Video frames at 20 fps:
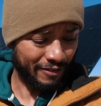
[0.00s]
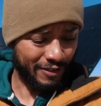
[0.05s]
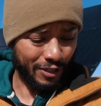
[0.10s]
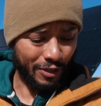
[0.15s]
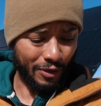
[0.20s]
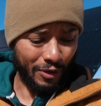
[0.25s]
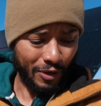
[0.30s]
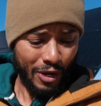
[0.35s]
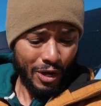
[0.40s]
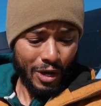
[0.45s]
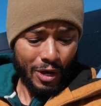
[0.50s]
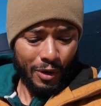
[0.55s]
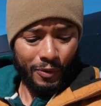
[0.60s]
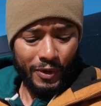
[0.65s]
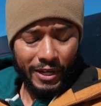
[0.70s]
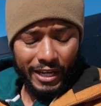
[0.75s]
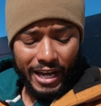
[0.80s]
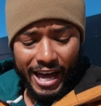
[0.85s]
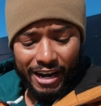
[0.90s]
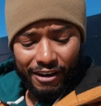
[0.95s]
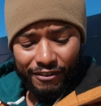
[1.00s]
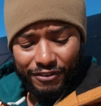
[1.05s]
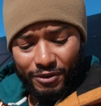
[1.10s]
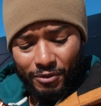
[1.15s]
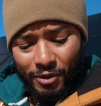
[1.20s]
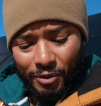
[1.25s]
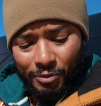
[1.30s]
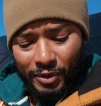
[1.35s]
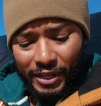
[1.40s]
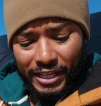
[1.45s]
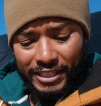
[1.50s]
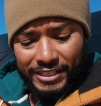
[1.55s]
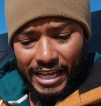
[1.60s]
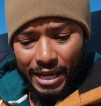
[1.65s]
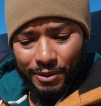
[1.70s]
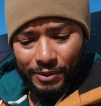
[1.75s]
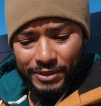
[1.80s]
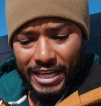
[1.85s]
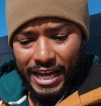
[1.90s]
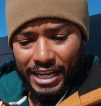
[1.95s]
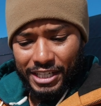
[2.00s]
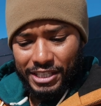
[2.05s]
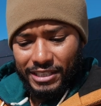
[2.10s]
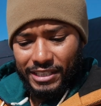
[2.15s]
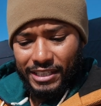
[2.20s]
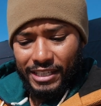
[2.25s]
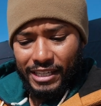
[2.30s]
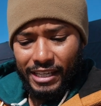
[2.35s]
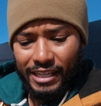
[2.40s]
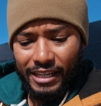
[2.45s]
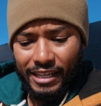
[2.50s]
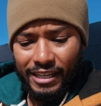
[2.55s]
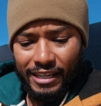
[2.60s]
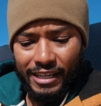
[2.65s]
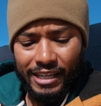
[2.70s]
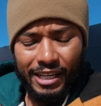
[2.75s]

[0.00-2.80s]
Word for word: So we got it from a place that was actually,